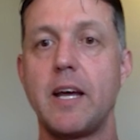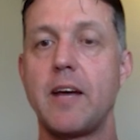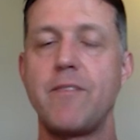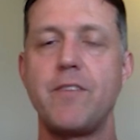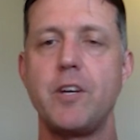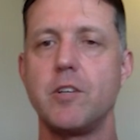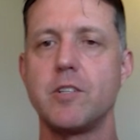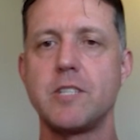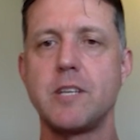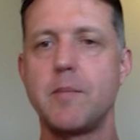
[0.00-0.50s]
Have
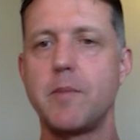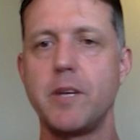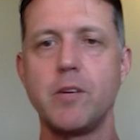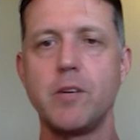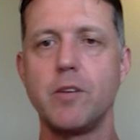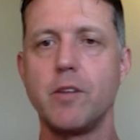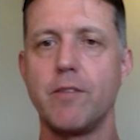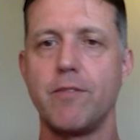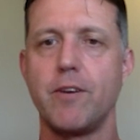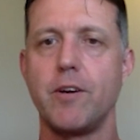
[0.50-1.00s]
you got somebody
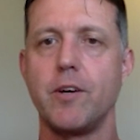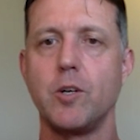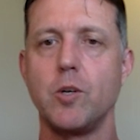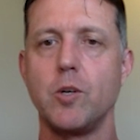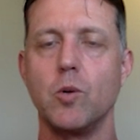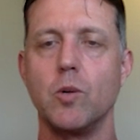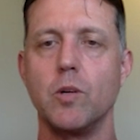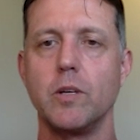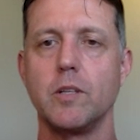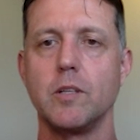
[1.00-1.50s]
on the phone
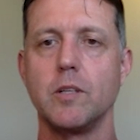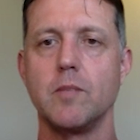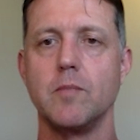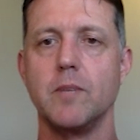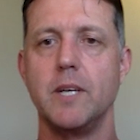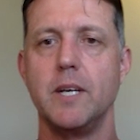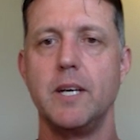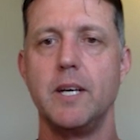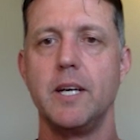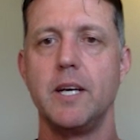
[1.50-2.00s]
calling them?
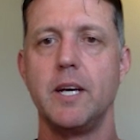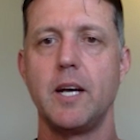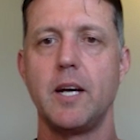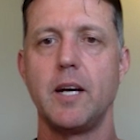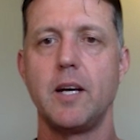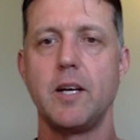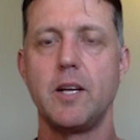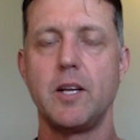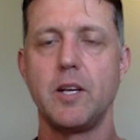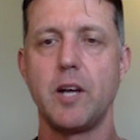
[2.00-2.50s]

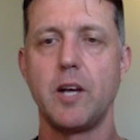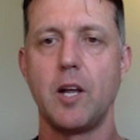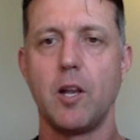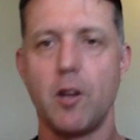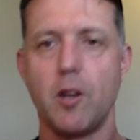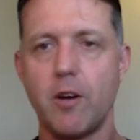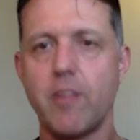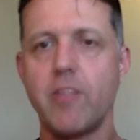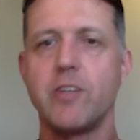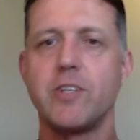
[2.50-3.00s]
A
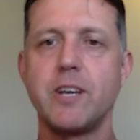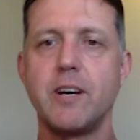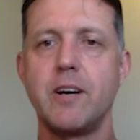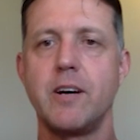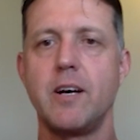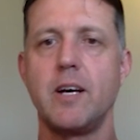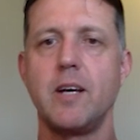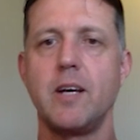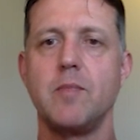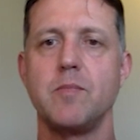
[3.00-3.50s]
lot of the
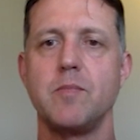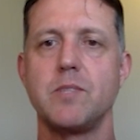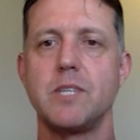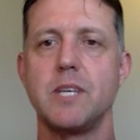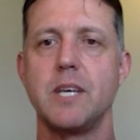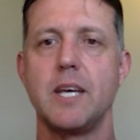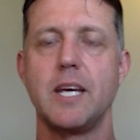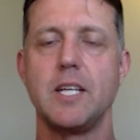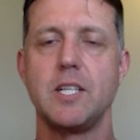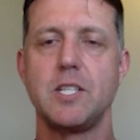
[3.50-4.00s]
times,
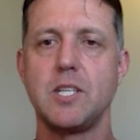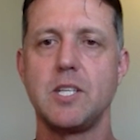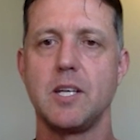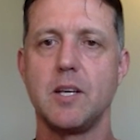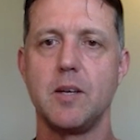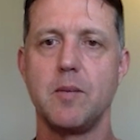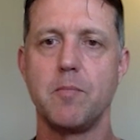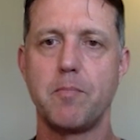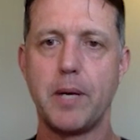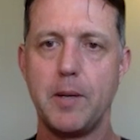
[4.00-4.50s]
it's
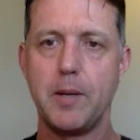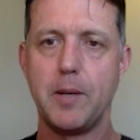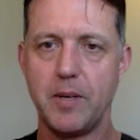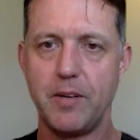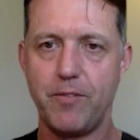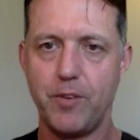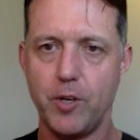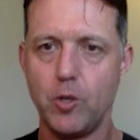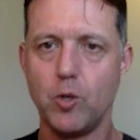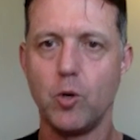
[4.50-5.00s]

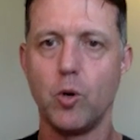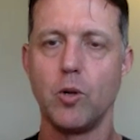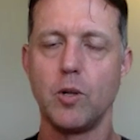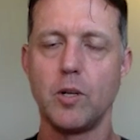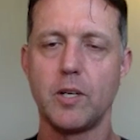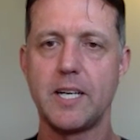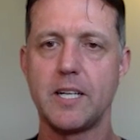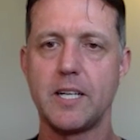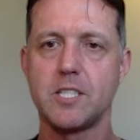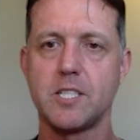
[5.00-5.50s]
if you
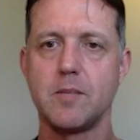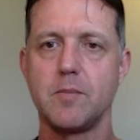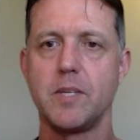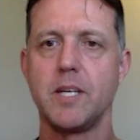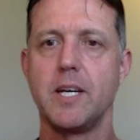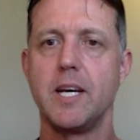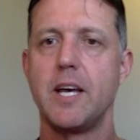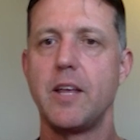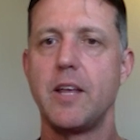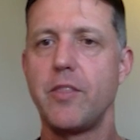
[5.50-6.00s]
call a customer,
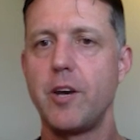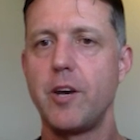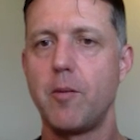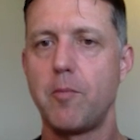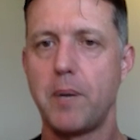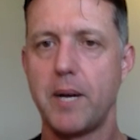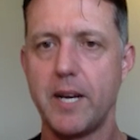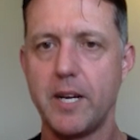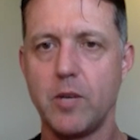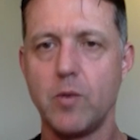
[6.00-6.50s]
they'll
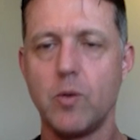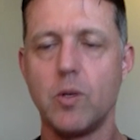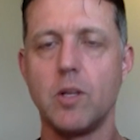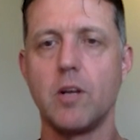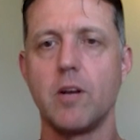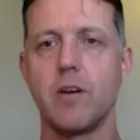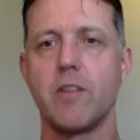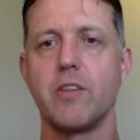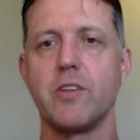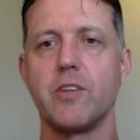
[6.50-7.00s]
pay you a
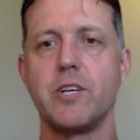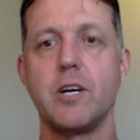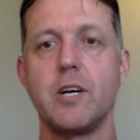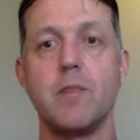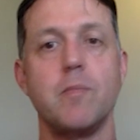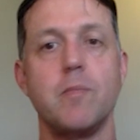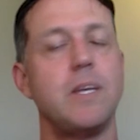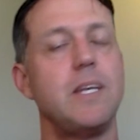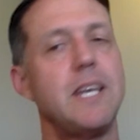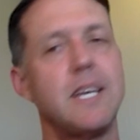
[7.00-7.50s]
lot of the
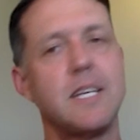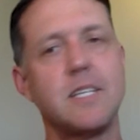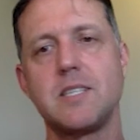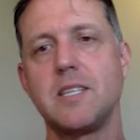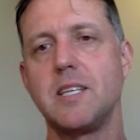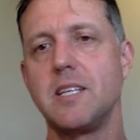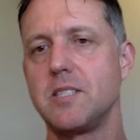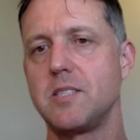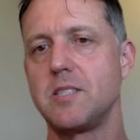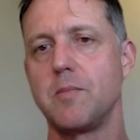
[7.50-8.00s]
time. Yes,
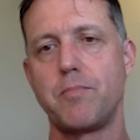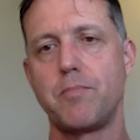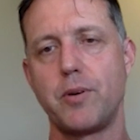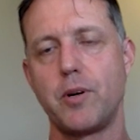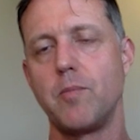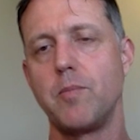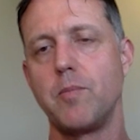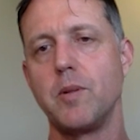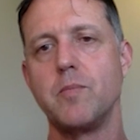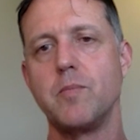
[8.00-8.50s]
there's a
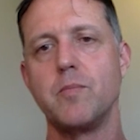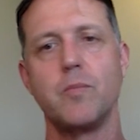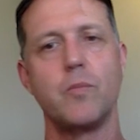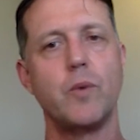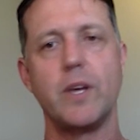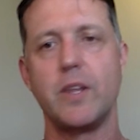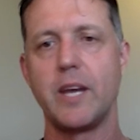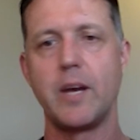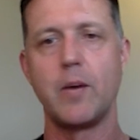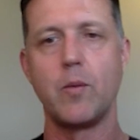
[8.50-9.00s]
problem
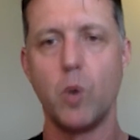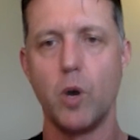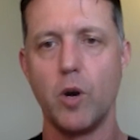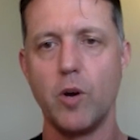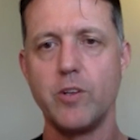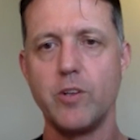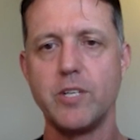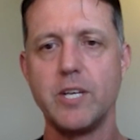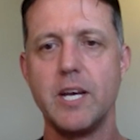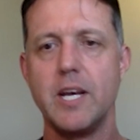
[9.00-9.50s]
where they
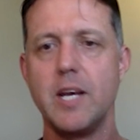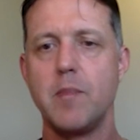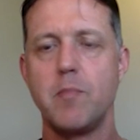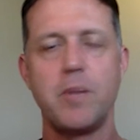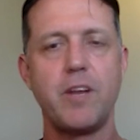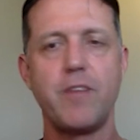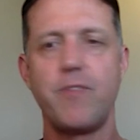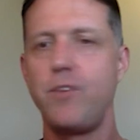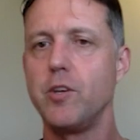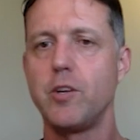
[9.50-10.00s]
won't,
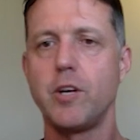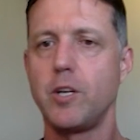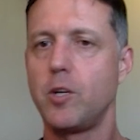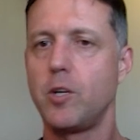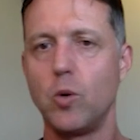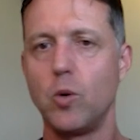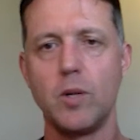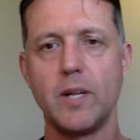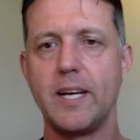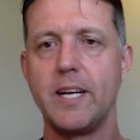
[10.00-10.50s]
but if you don't
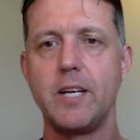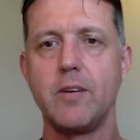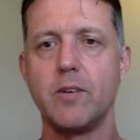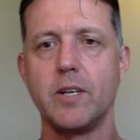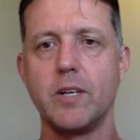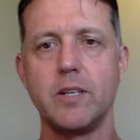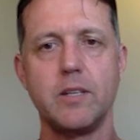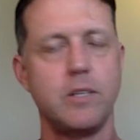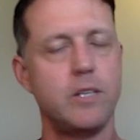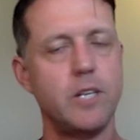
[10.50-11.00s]
call
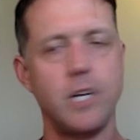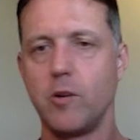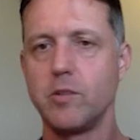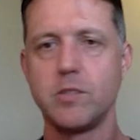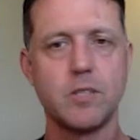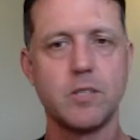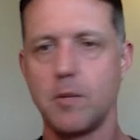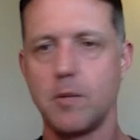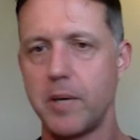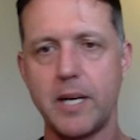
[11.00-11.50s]
anyone, no
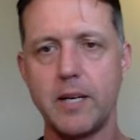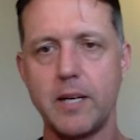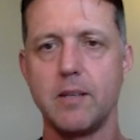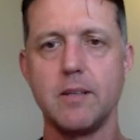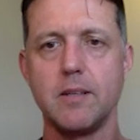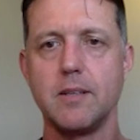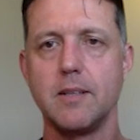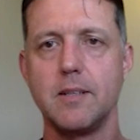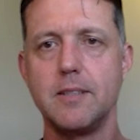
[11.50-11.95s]
one's going to pay you.